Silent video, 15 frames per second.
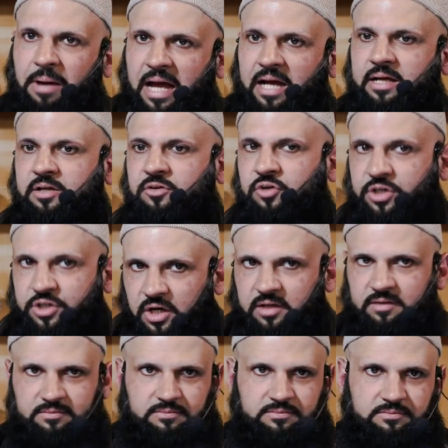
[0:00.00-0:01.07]
back in
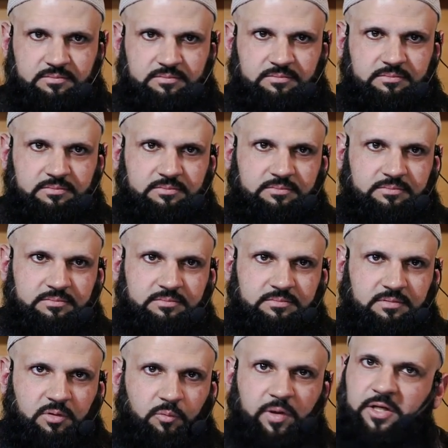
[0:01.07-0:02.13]
return.
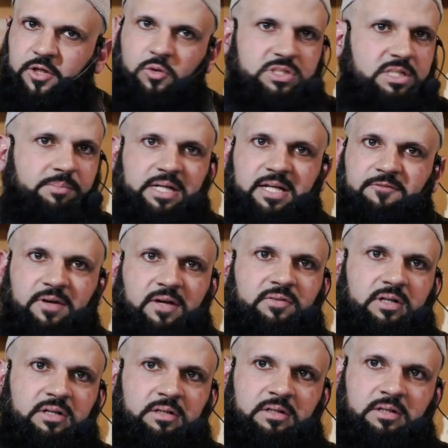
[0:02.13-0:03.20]
When you do somebody a
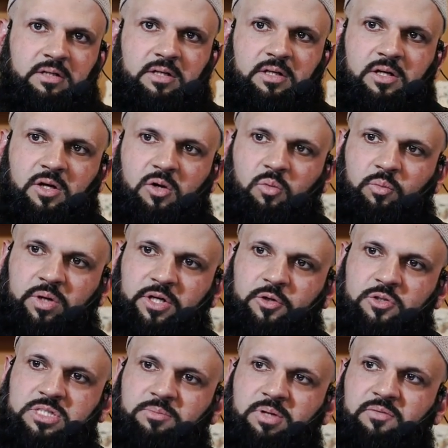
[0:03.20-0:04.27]
favor, when you
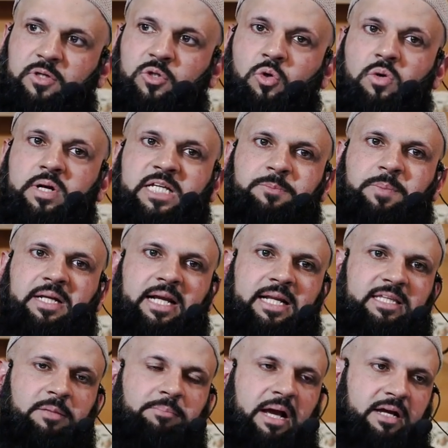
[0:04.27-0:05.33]
do someone, don't expect
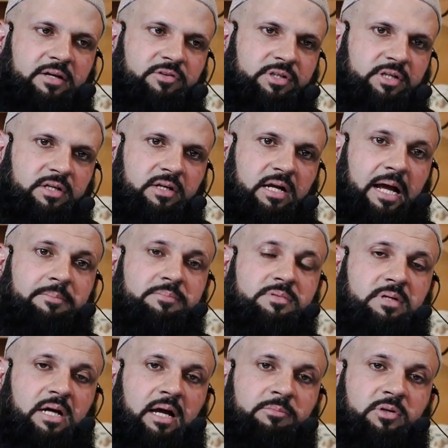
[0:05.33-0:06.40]
anything back in return.
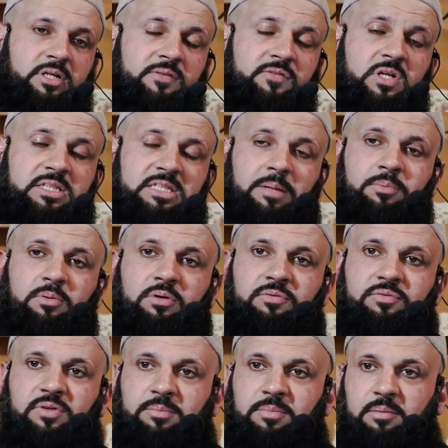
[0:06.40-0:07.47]
I'm, I'm going to give you an example
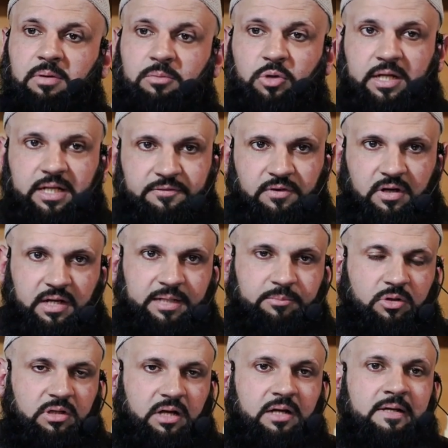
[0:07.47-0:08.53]
of Imam Abu Hanifa,
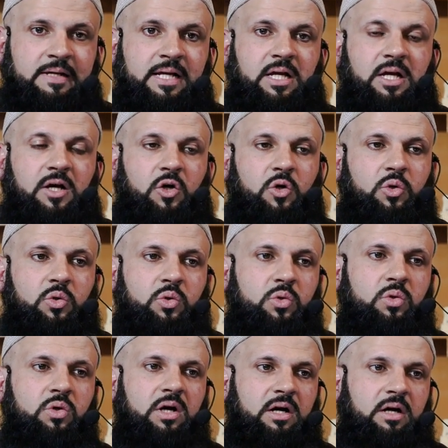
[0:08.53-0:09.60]
rahimullah,
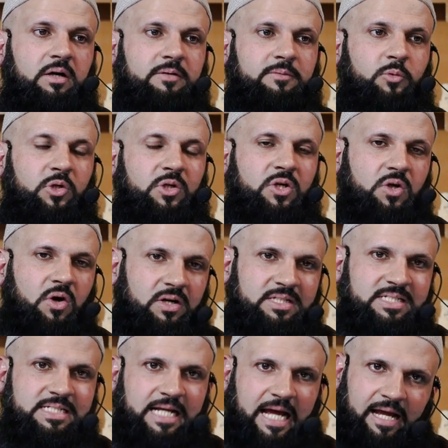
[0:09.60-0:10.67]
who would
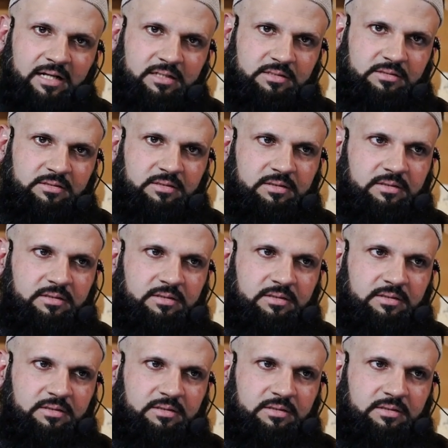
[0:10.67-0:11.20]
not stand